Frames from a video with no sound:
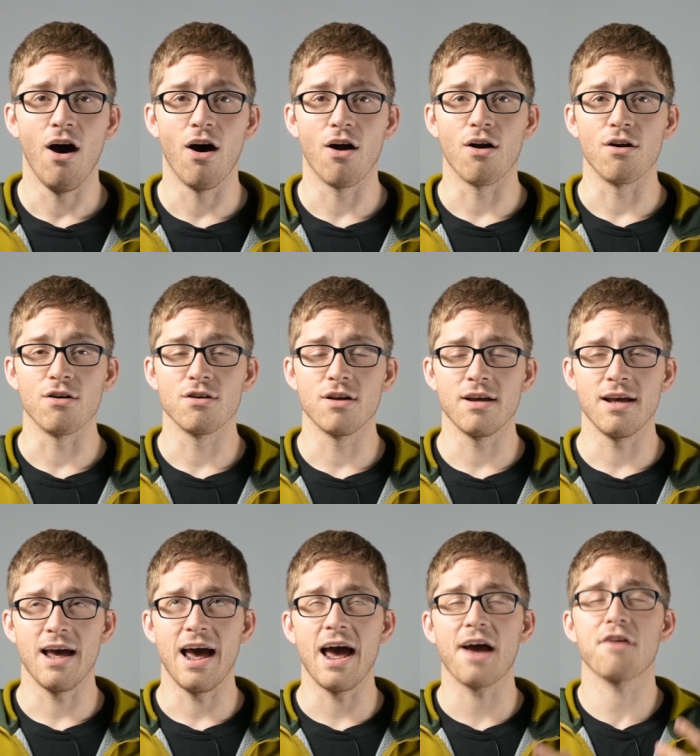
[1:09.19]
are
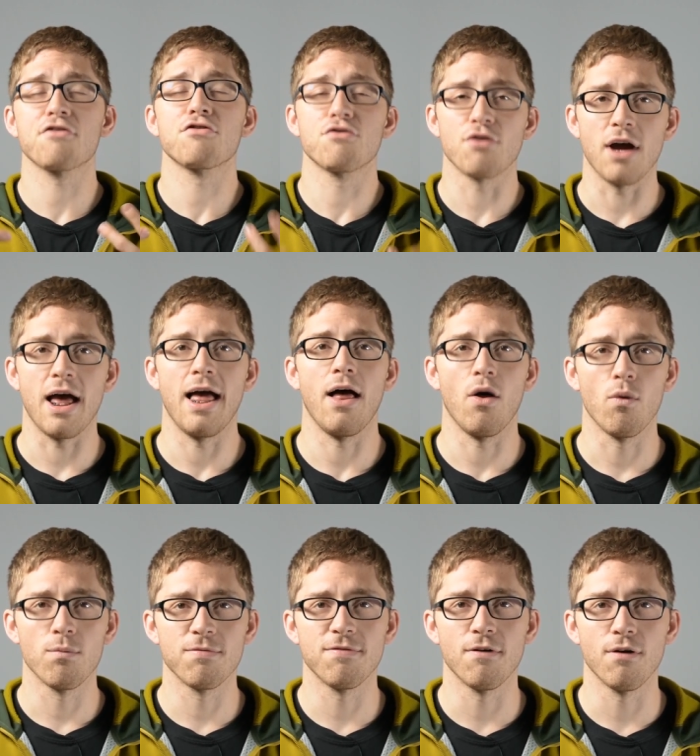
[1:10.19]
extra
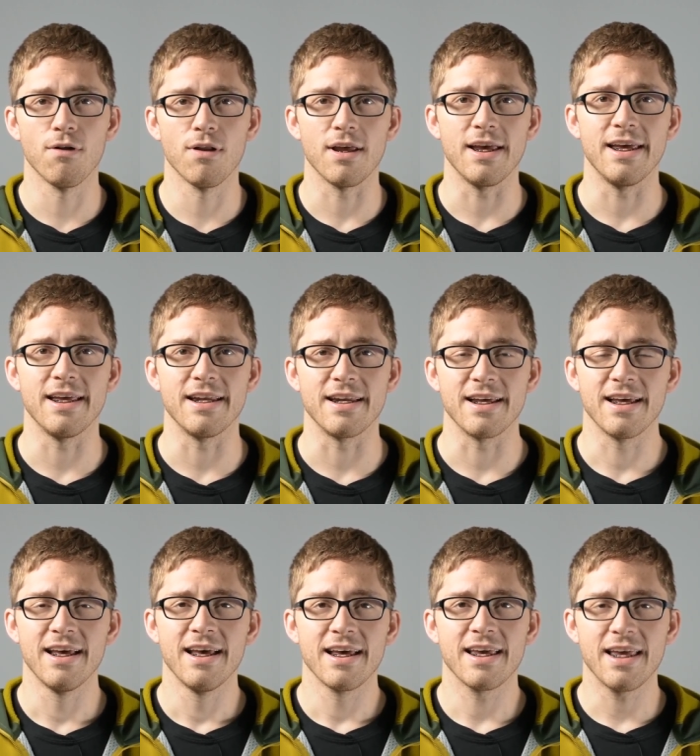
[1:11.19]
helpful in
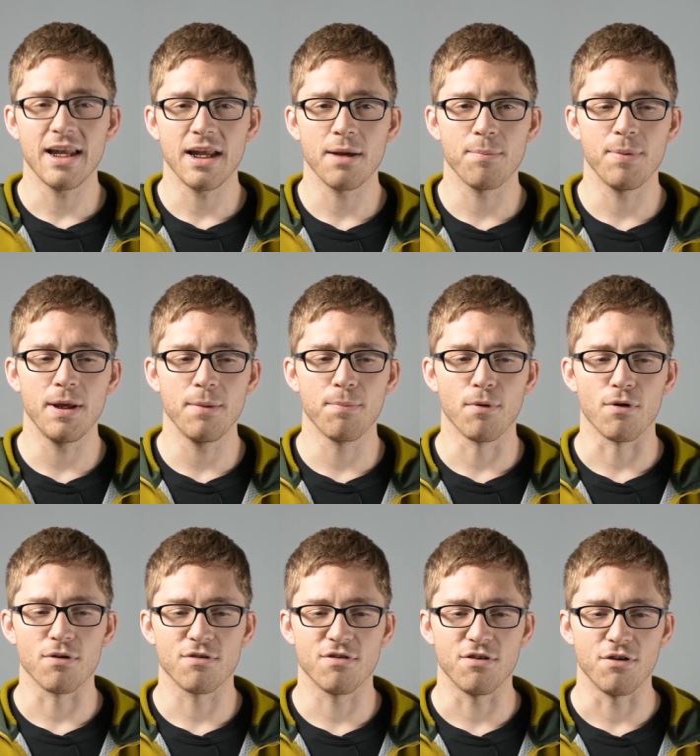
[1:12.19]
getting
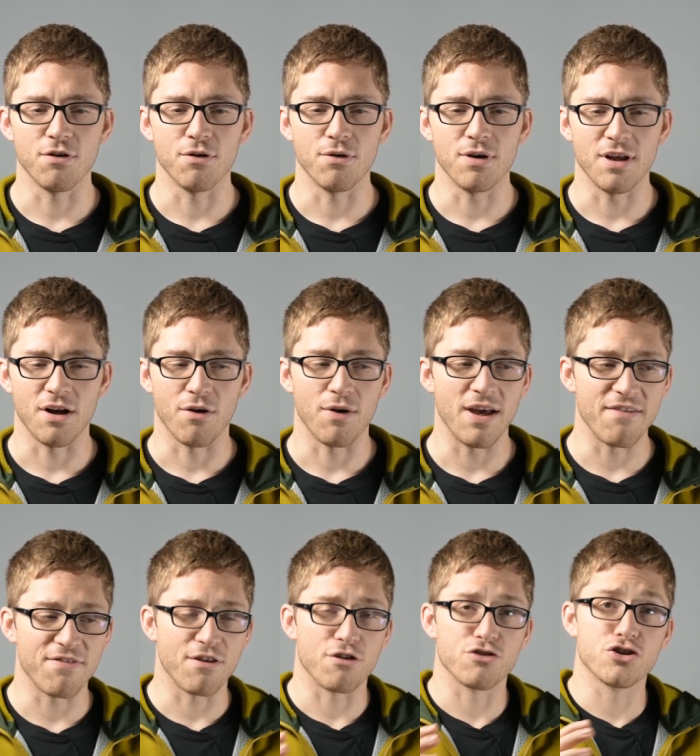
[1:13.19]
people to, you know,
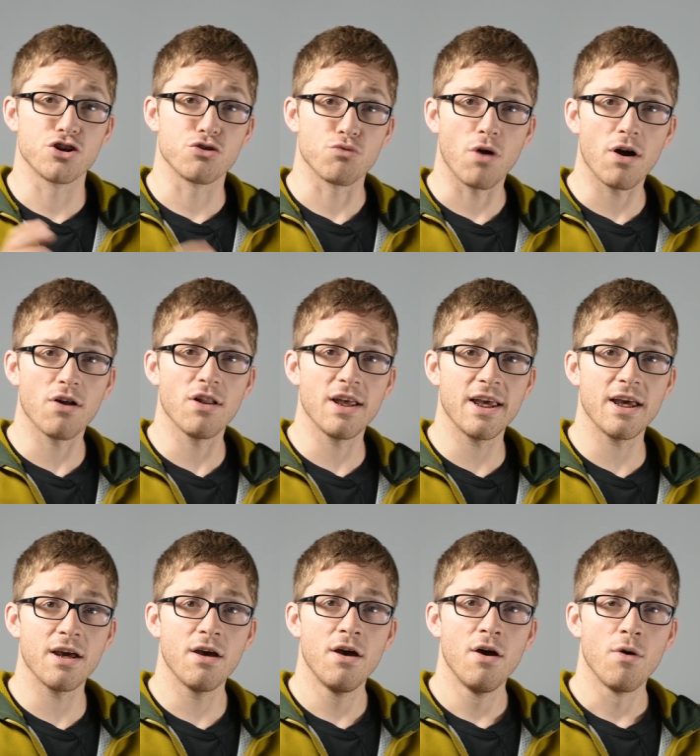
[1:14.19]
if they're struggling